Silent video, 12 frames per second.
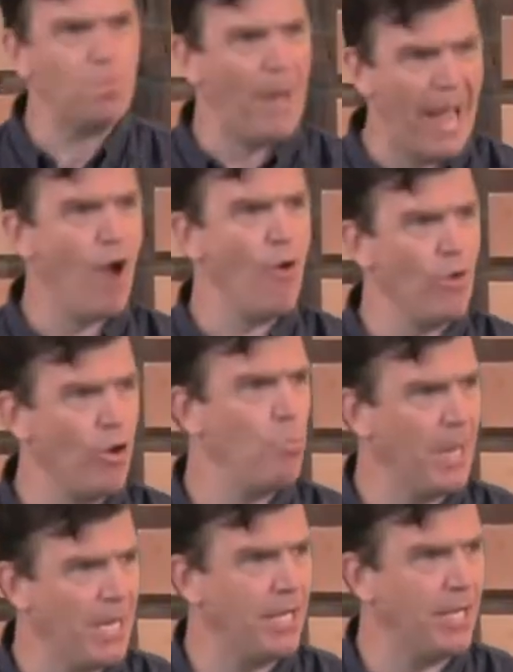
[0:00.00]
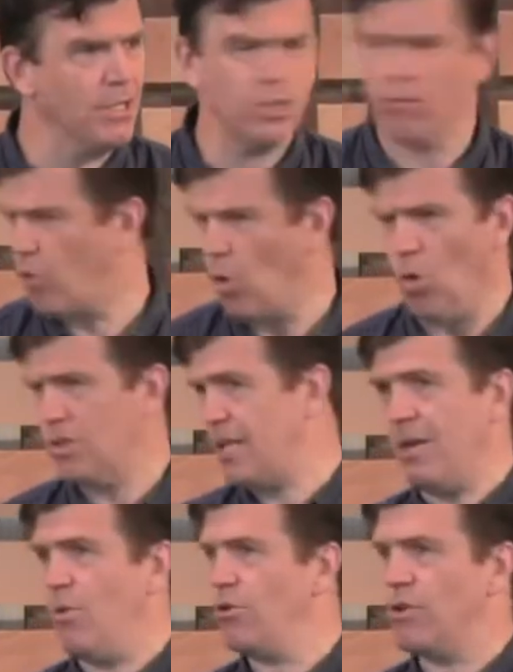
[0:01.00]
power and obedience, of course,
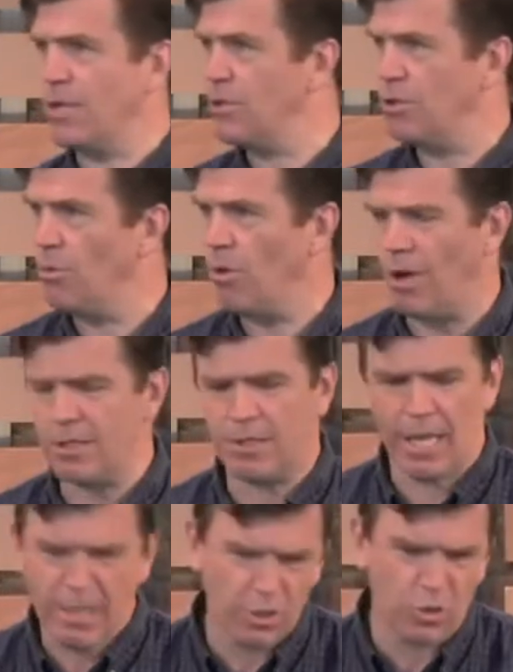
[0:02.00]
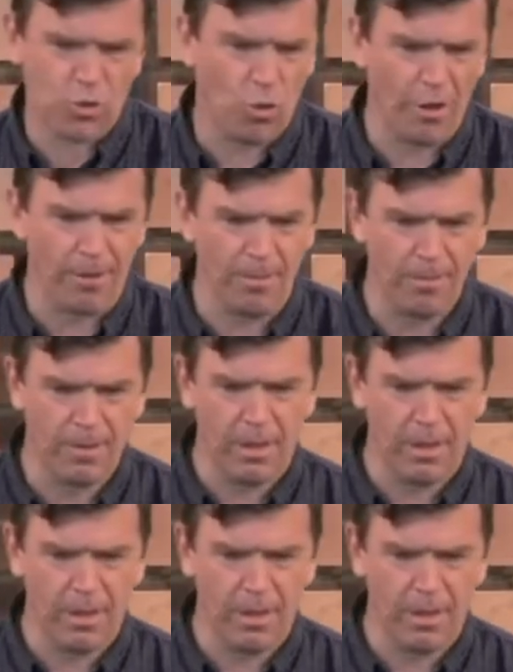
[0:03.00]
anyone who doesn't do what I say, destroy them,